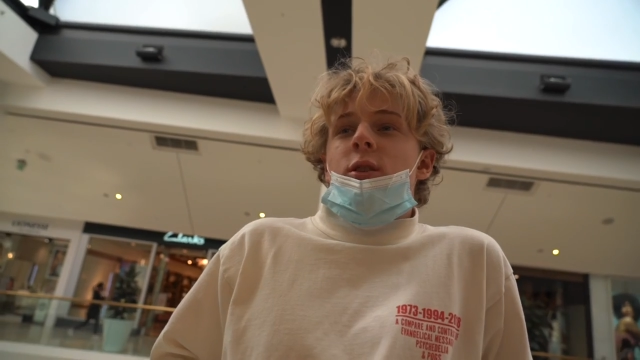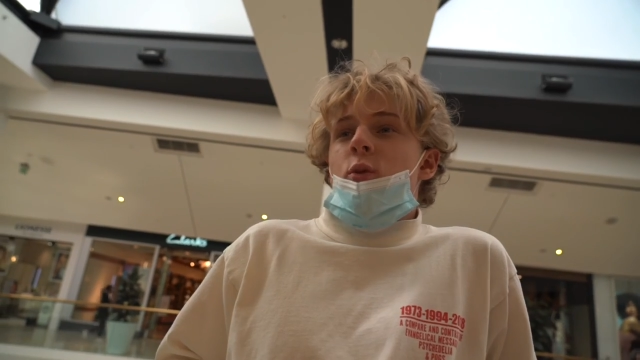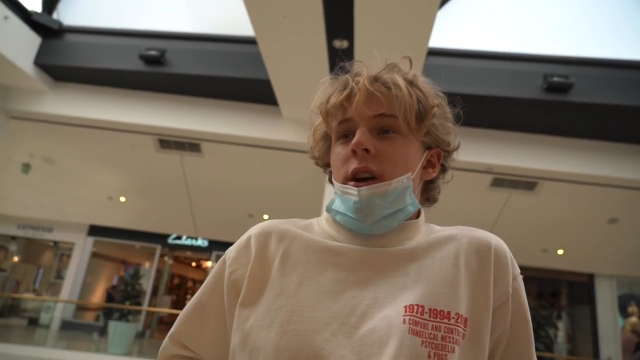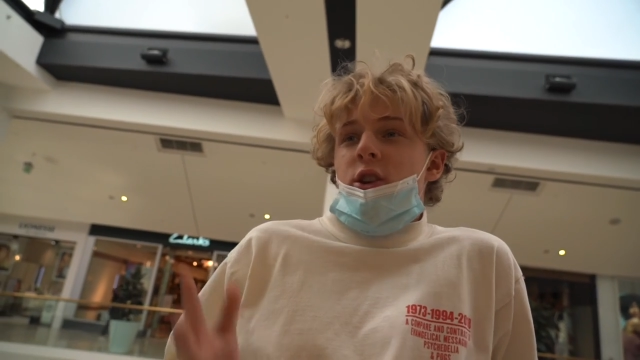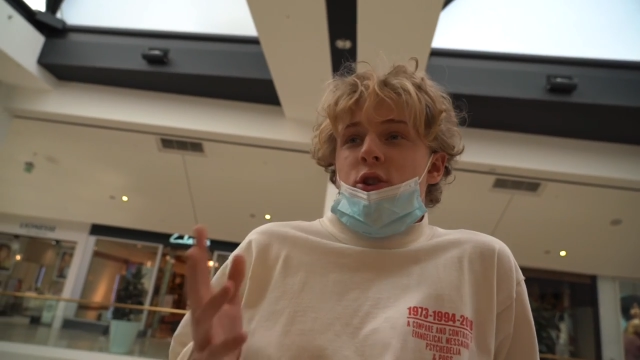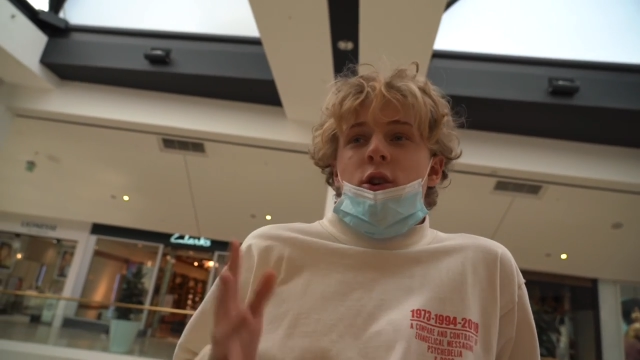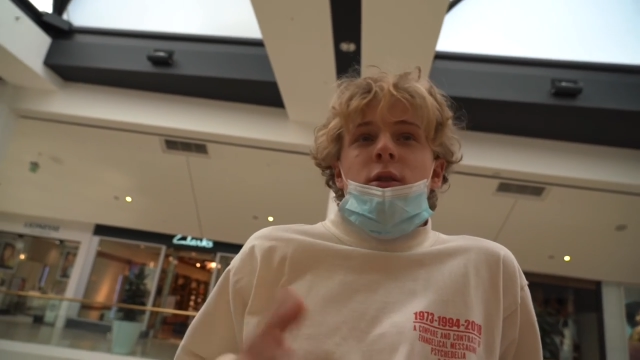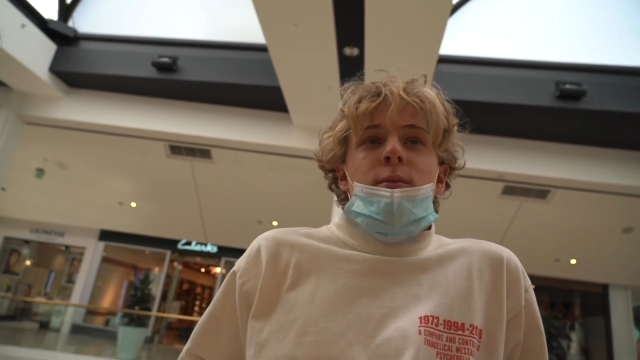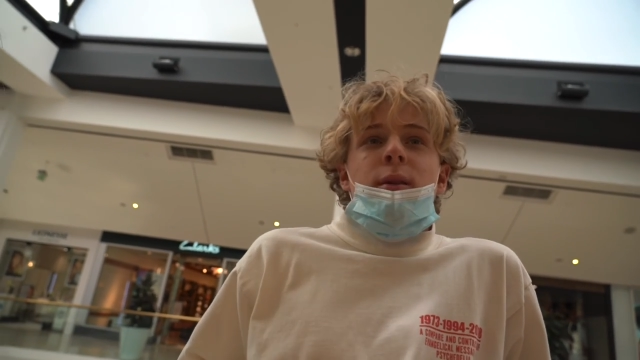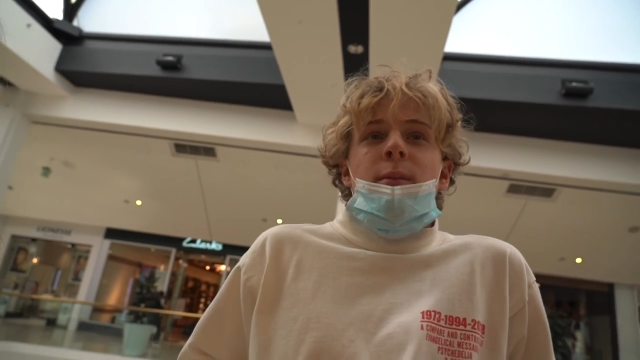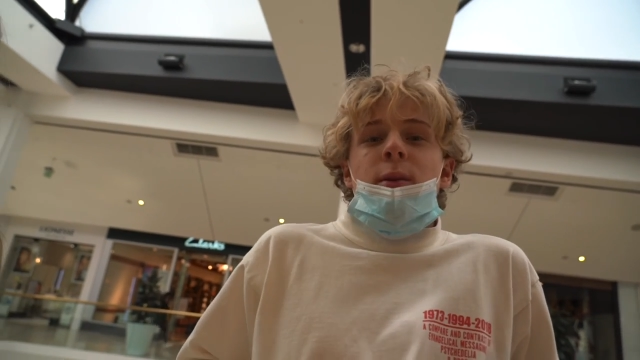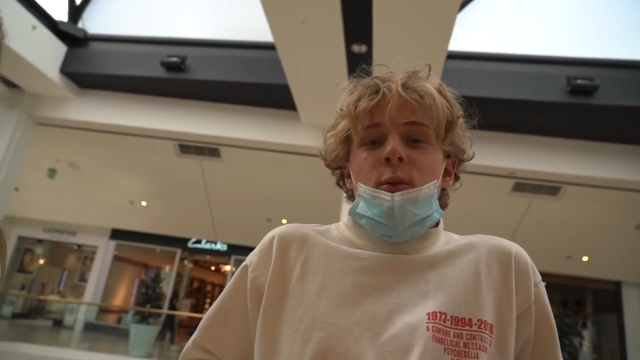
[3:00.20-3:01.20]
a white shirt,
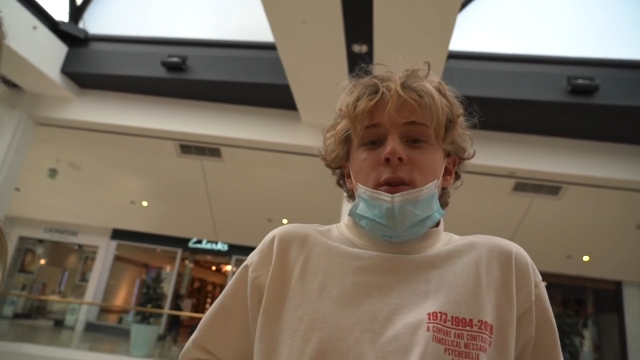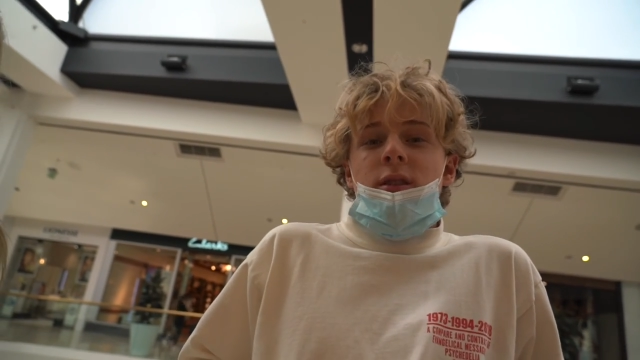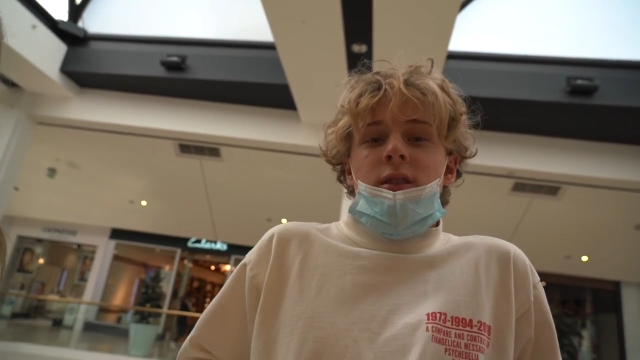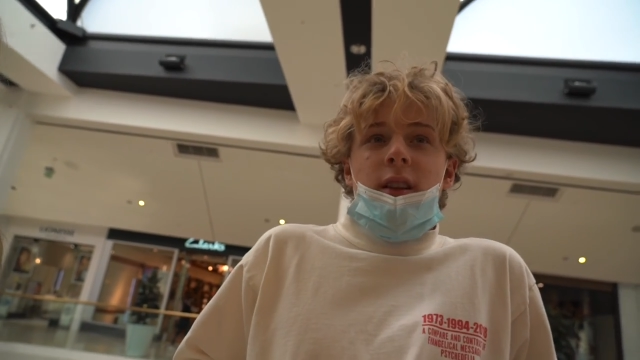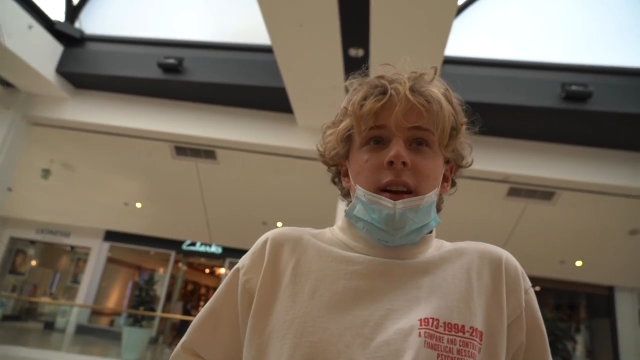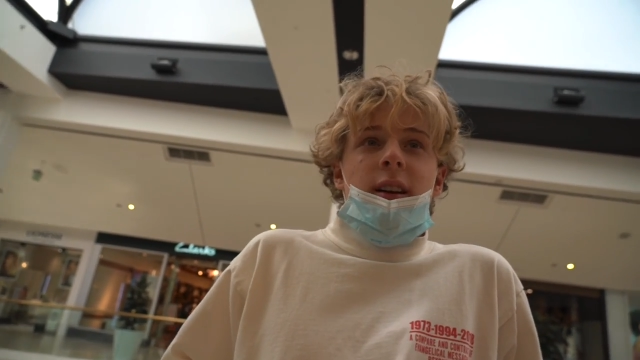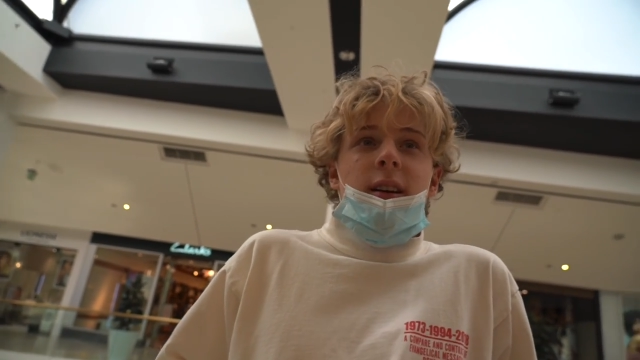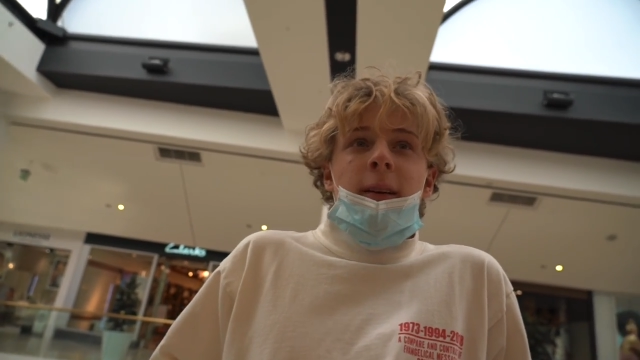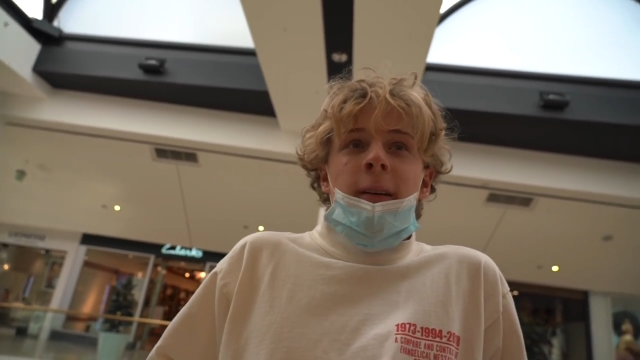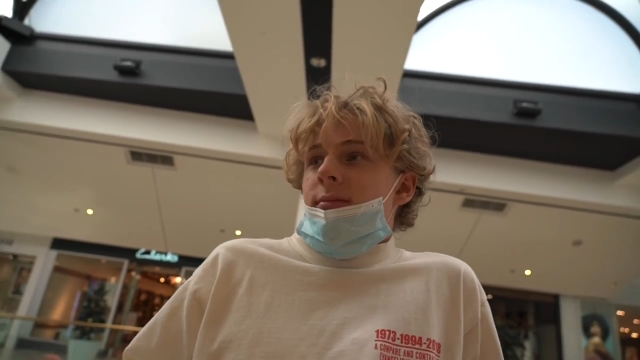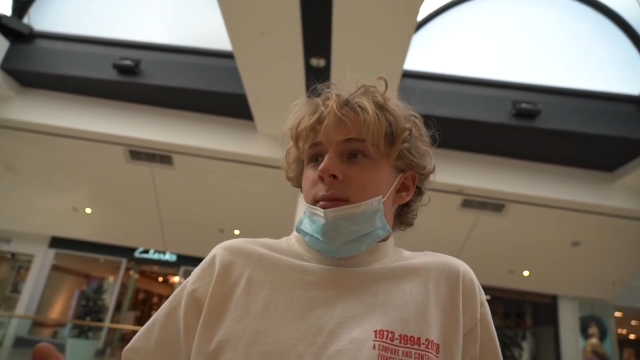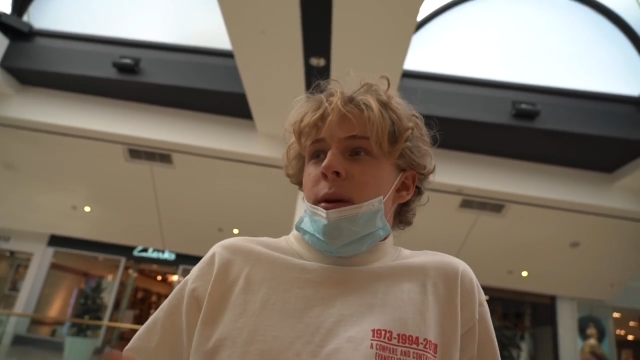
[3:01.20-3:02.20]
maybe with like
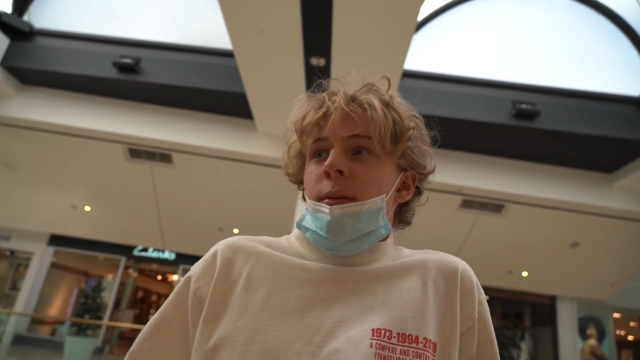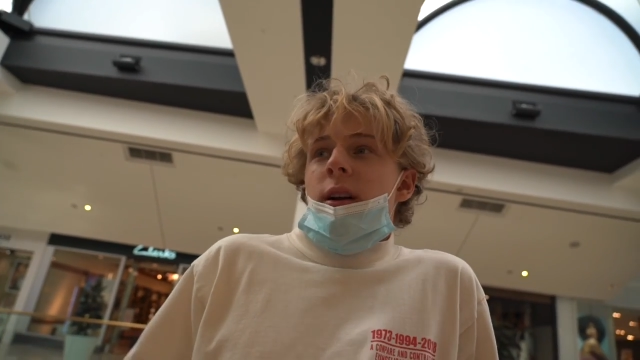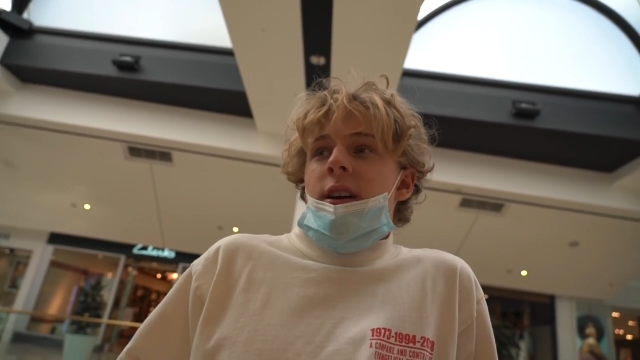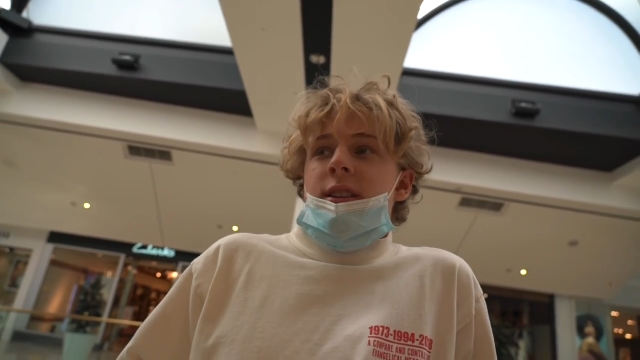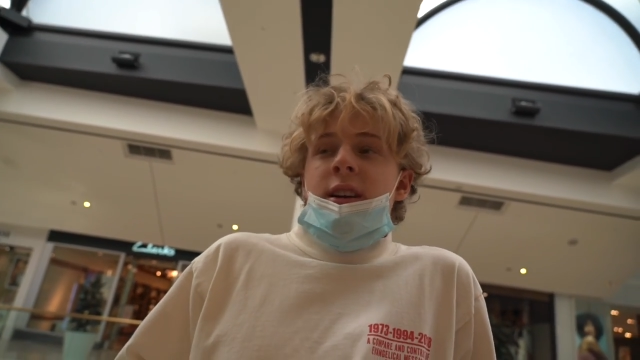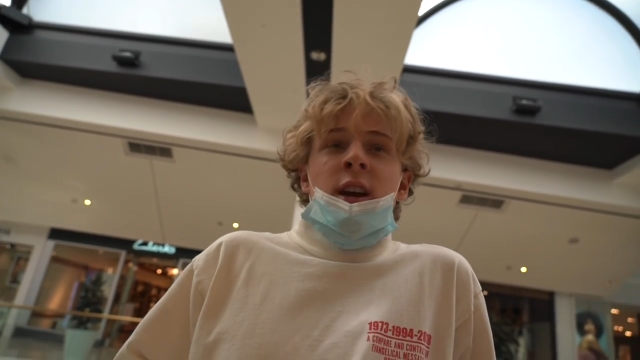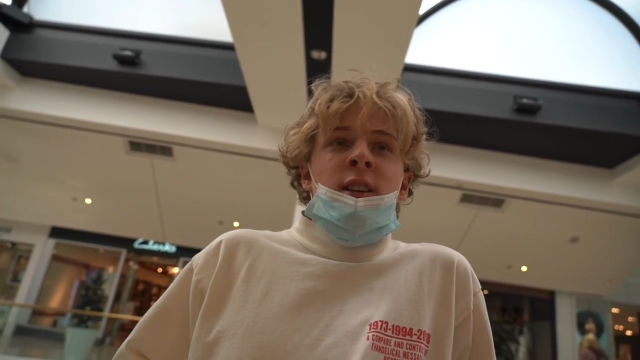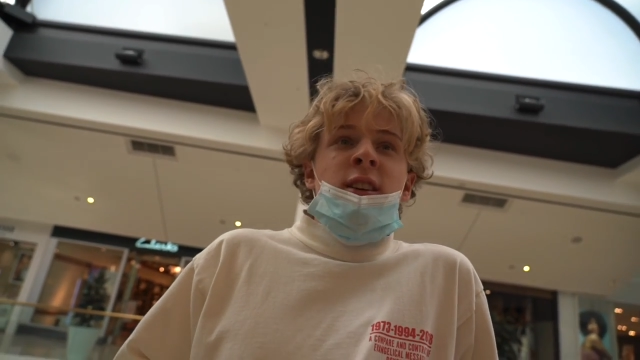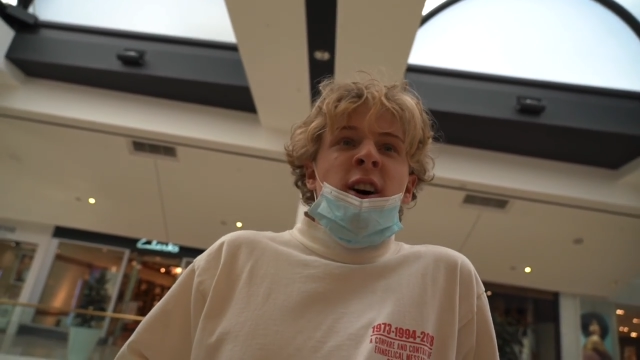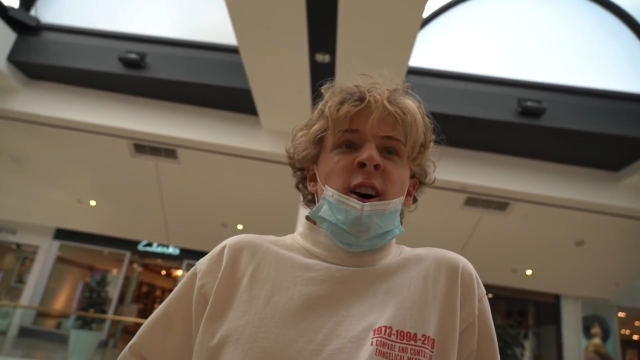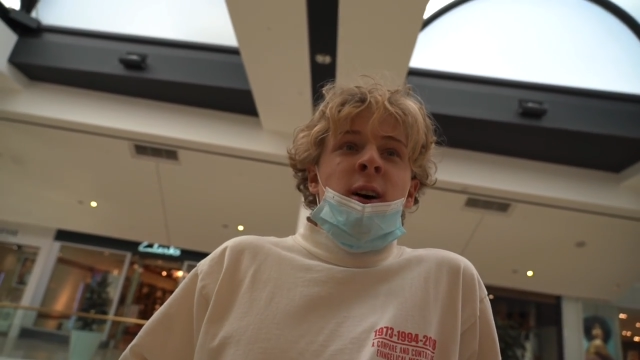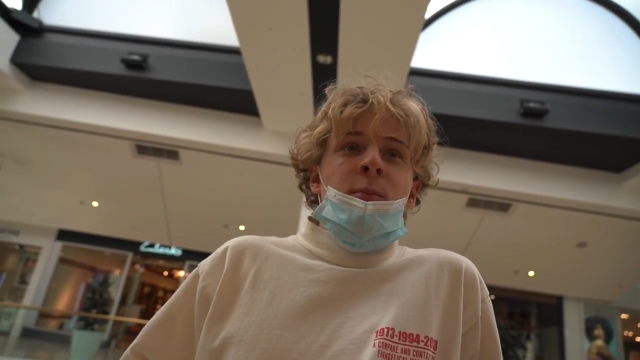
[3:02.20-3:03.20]
maybe like a tank
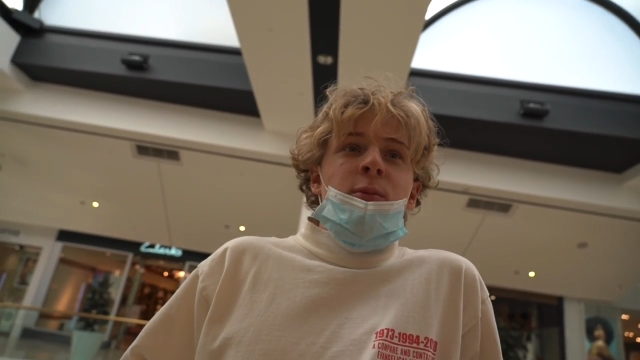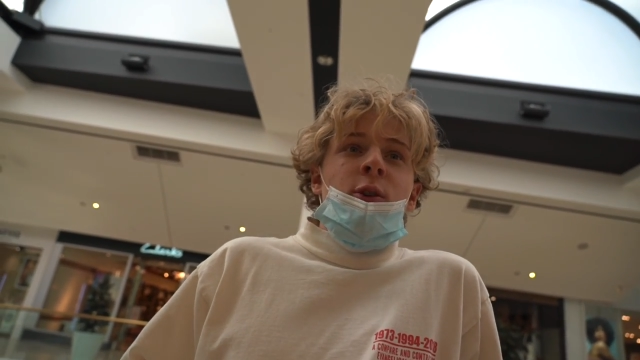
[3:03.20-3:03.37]
top